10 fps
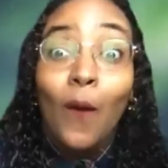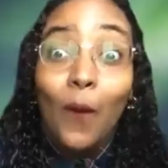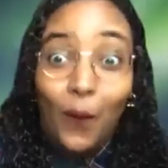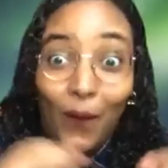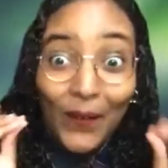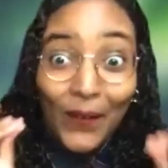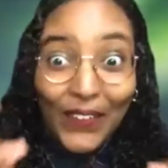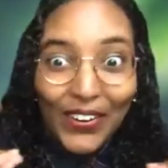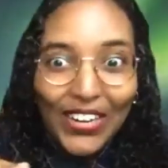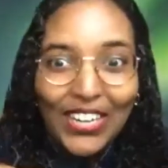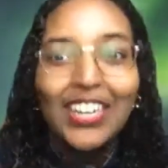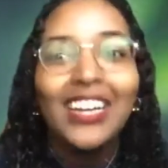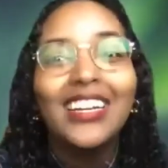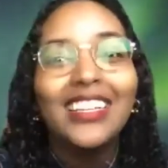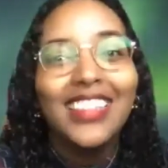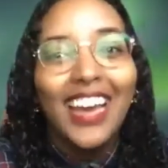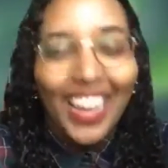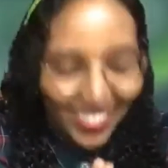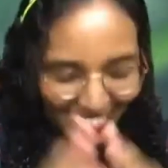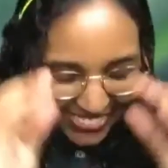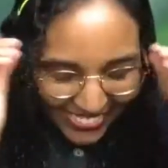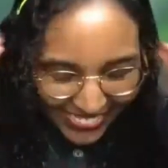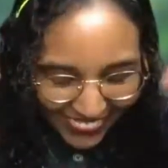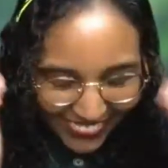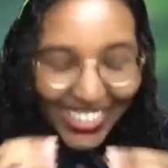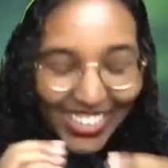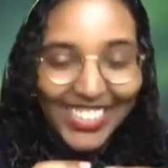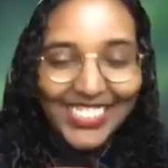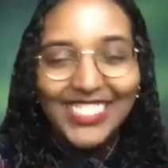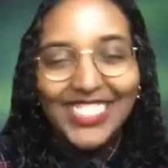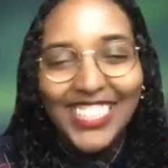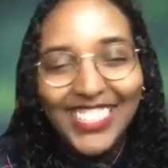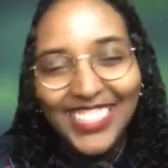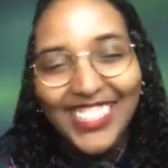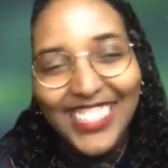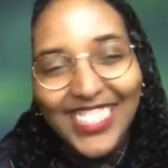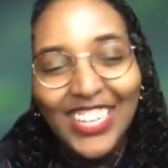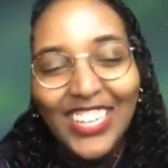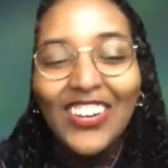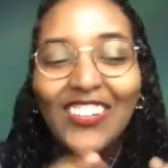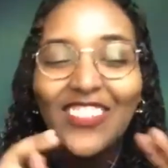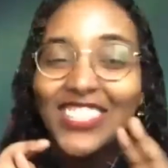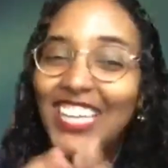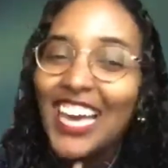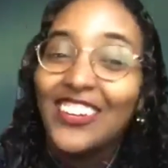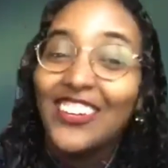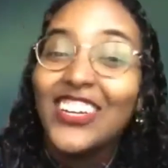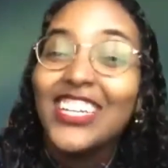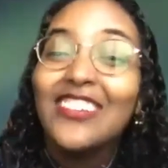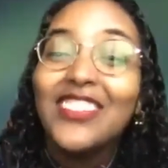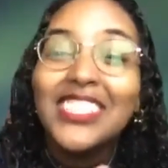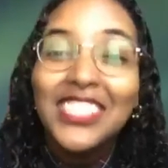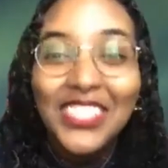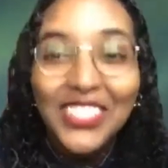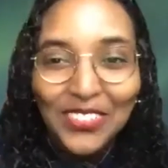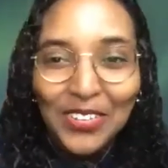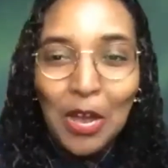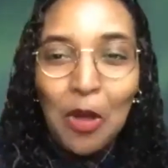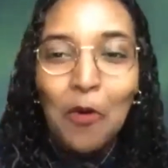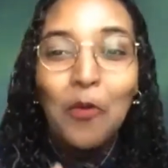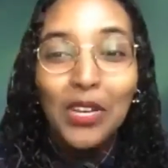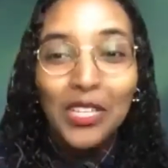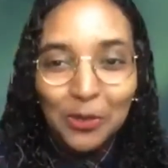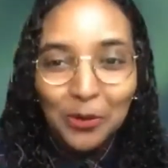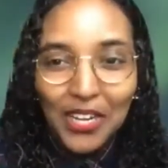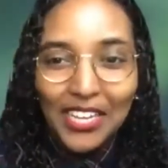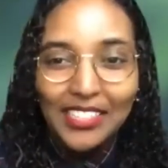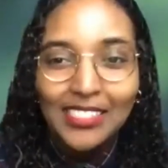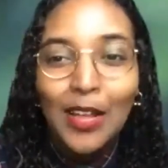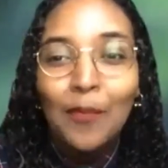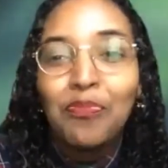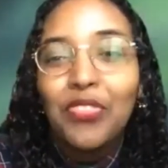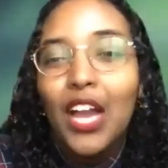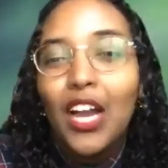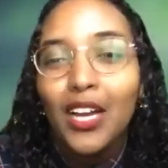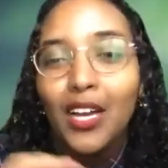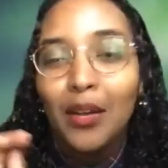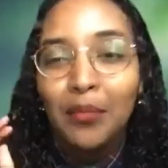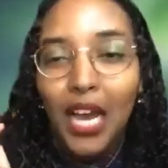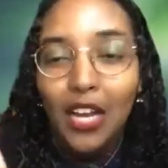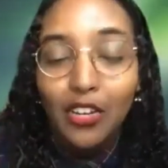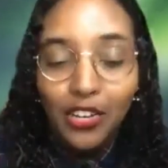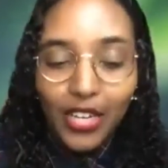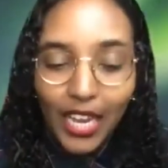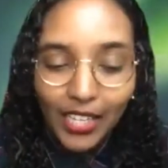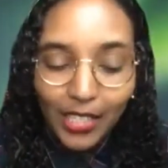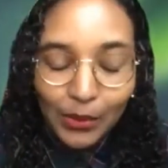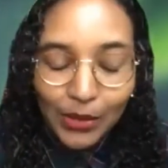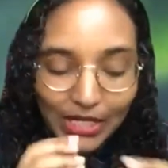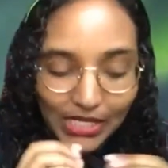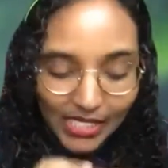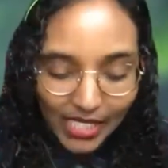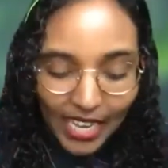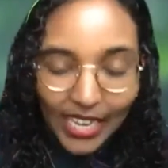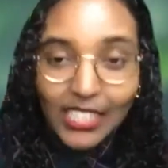Or the absolute worst was category number 2, which was a creator would decide